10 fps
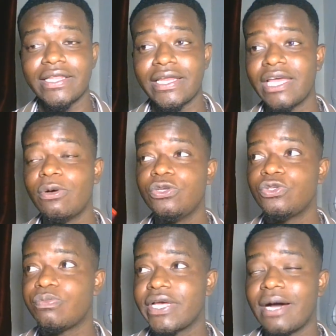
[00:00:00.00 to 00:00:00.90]
They enable you
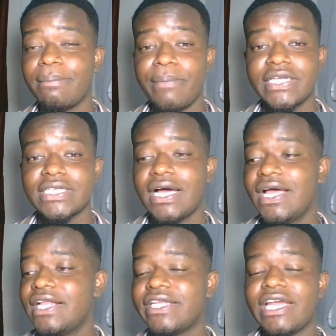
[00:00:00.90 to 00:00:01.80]
to become better,
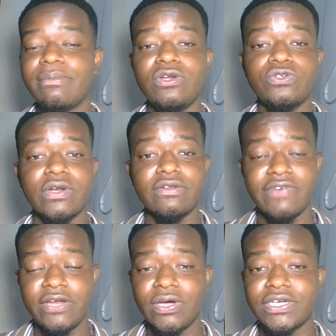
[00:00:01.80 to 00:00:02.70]
they enable you to
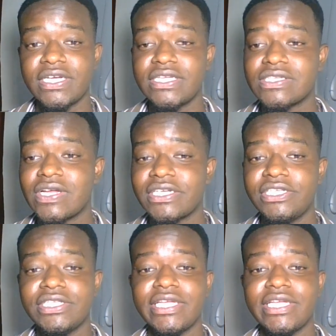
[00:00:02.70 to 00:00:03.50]
refine your trading strategy,